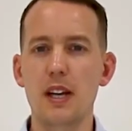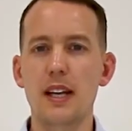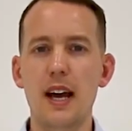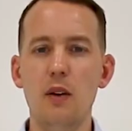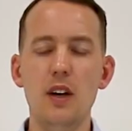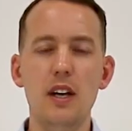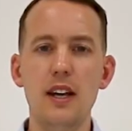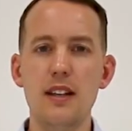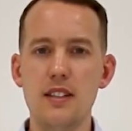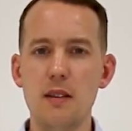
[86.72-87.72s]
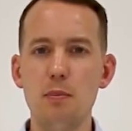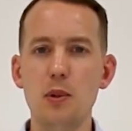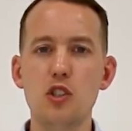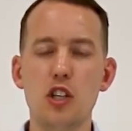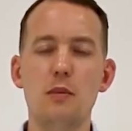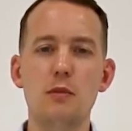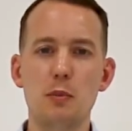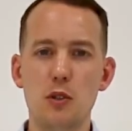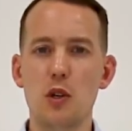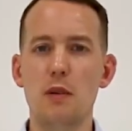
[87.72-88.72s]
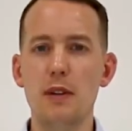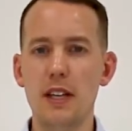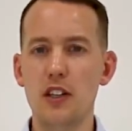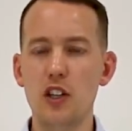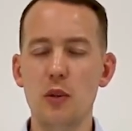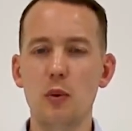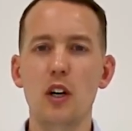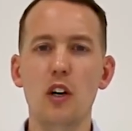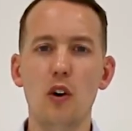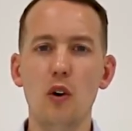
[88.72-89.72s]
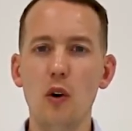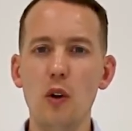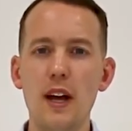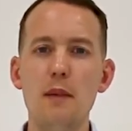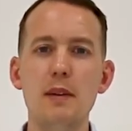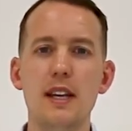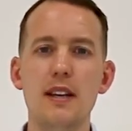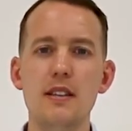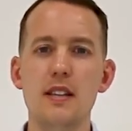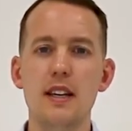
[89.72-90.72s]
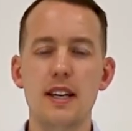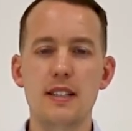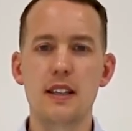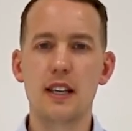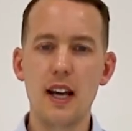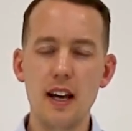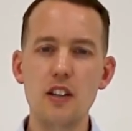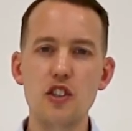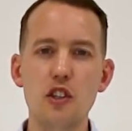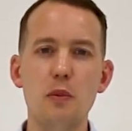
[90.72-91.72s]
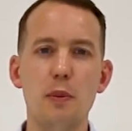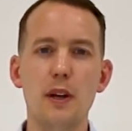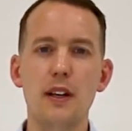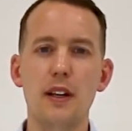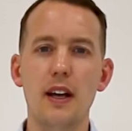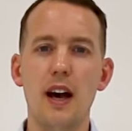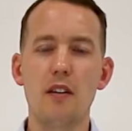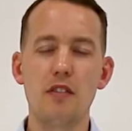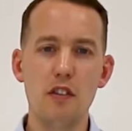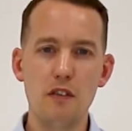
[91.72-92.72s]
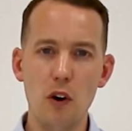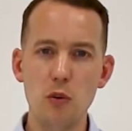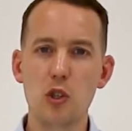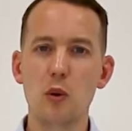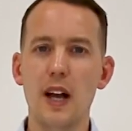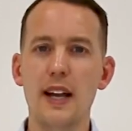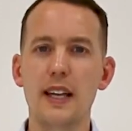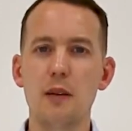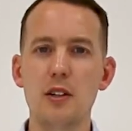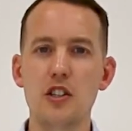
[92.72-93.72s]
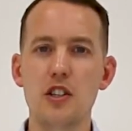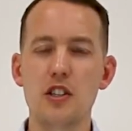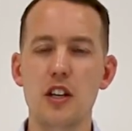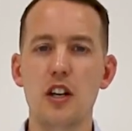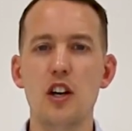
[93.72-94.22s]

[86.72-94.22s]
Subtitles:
Now, in simple terms between me and you, all that means is that the cards you print have photo-like images,